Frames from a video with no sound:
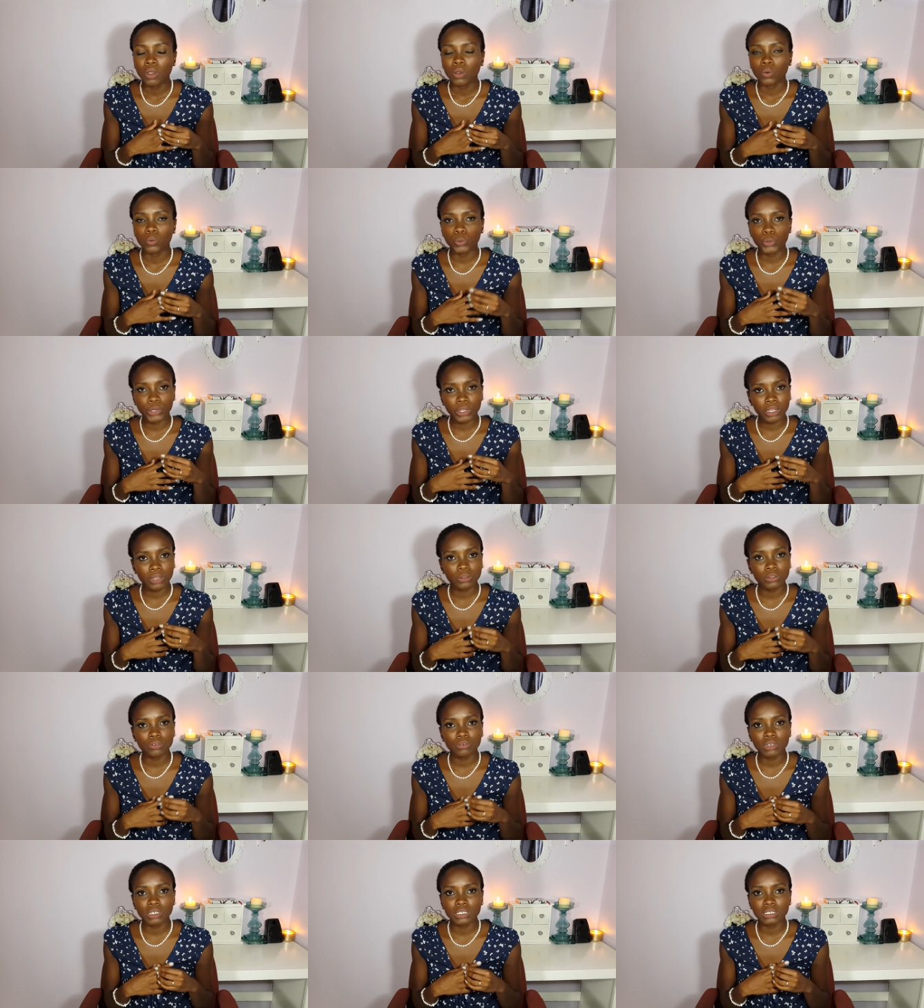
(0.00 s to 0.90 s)
work out
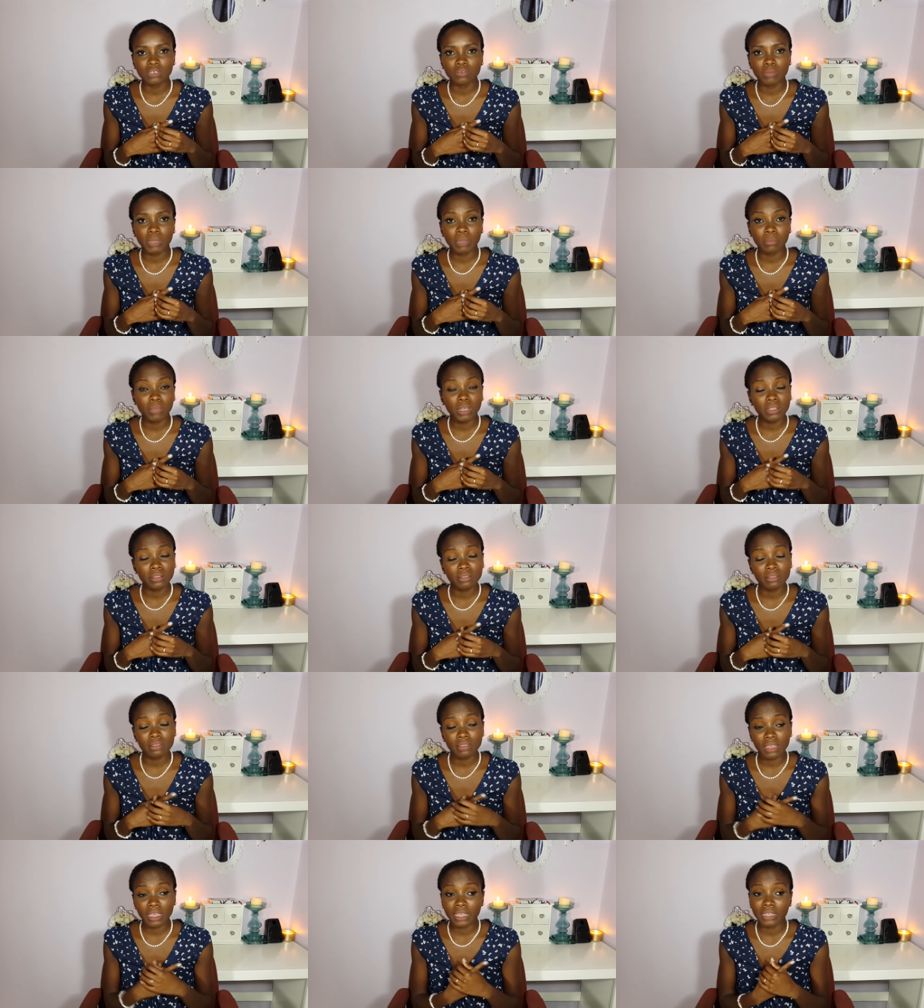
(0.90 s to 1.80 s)
the rest of my
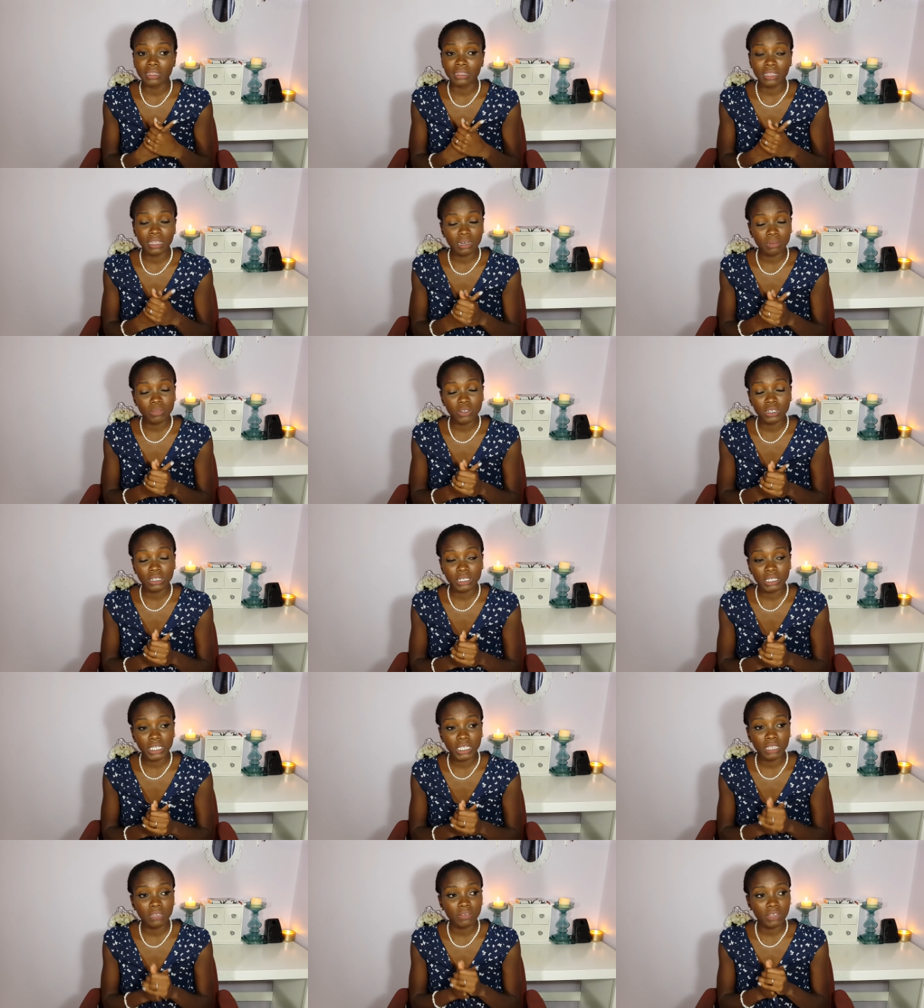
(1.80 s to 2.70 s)
month, and then I'm gonna
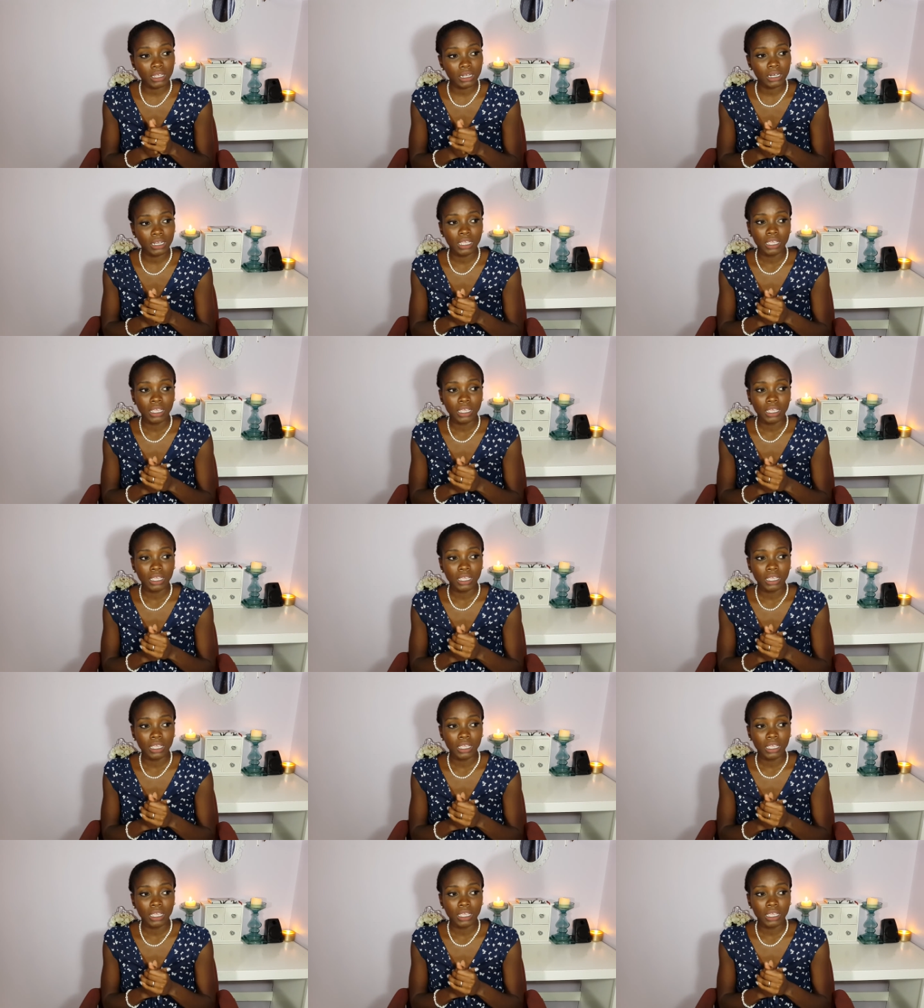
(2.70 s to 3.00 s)
leave. And